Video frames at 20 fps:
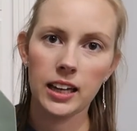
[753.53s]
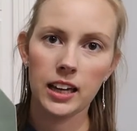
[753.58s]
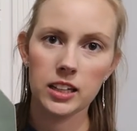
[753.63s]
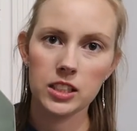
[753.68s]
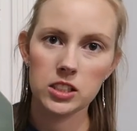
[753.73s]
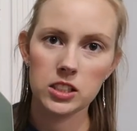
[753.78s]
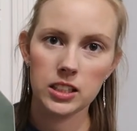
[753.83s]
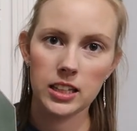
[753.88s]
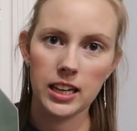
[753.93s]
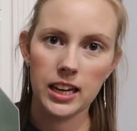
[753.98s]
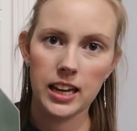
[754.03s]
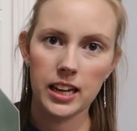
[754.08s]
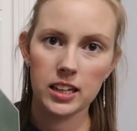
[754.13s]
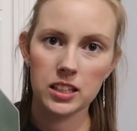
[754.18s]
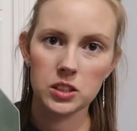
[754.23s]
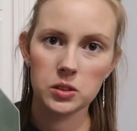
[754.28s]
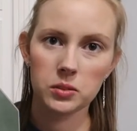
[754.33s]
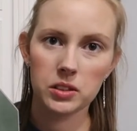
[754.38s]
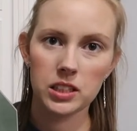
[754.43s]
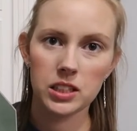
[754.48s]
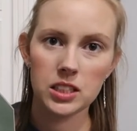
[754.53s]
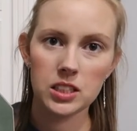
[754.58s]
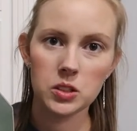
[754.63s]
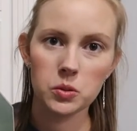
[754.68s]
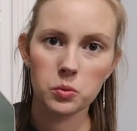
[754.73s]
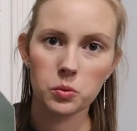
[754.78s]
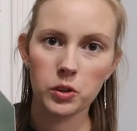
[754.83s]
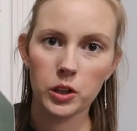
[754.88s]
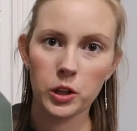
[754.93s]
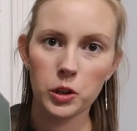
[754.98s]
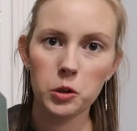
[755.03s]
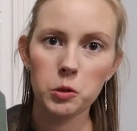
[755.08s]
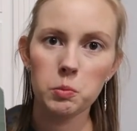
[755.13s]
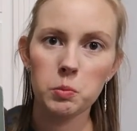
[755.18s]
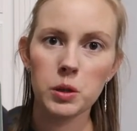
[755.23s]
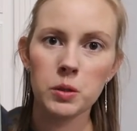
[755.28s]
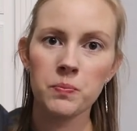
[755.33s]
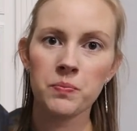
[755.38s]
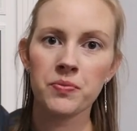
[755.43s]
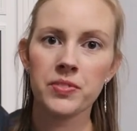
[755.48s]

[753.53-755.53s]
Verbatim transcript: It actually hangs with this rope.